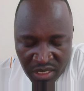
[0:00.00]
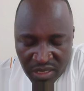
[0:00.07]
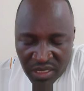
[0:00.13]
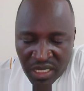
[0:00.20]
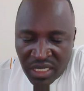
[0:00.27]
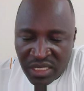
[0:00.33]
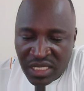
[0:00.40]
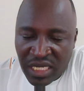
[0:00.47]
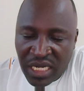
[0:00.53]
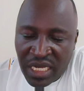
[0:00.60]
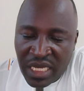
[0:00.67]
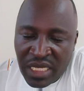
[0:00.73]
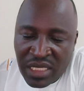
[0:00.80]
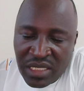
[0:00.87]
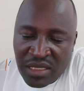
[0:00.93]
The
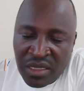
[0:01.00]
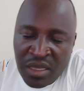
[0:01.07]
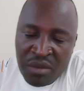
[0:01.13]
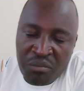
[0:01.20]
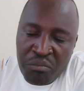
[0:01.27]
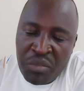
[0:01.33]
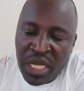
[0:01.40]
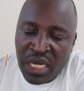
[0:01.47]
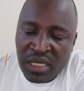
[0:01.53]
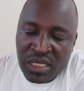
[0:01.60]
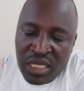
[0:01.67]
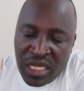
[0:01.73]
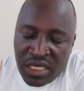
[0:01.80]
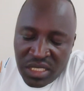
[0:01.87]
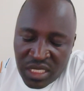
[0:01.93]
Israelites built
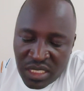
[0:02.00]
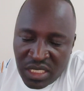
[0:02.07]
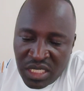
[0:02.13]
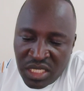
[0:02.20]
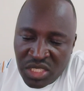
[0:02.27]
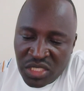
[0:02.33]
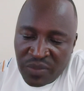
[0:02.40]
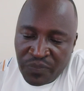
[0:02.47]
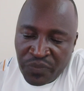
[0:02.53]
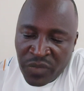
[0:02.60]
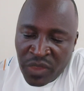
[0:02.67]
the cities